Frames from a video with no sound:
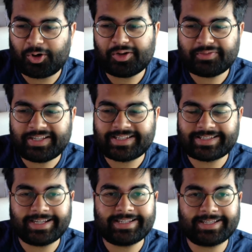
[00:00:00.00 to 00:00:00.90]
all of these
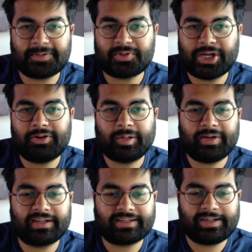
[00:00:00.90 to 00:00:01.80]
things that I'm sharing
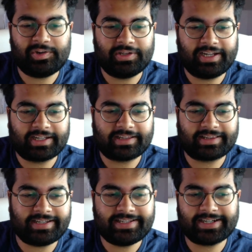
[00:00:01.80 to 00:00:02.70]
right now, like
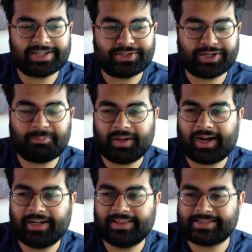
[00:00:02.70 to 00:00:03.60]
these are stuck
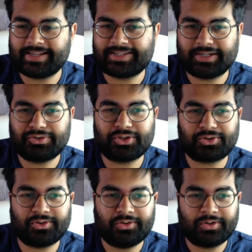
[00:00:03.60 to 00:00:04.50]
behind the 600
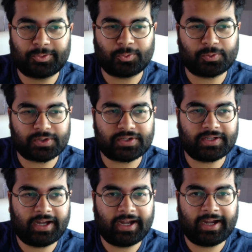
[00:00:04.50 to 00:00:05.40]
euro course,
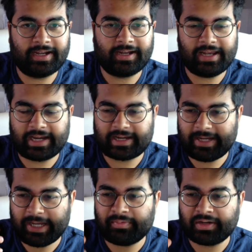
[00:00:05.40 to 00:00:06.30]
and like
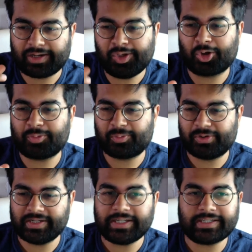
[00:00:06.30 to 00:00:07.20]
even a lot
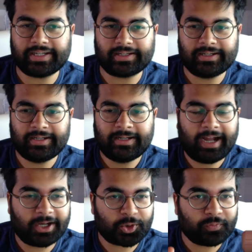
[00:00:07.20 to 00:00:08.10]
more in detail,
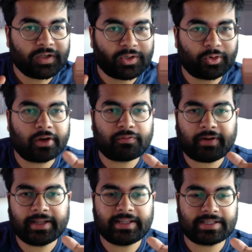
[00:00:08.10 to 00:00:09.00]
and you will not
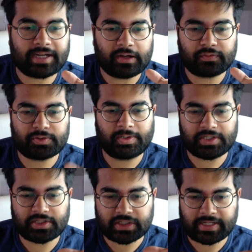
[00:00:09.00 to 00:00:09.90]
find these kind of
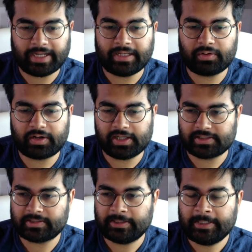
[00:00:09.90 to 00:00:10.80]
strategies anywhere else.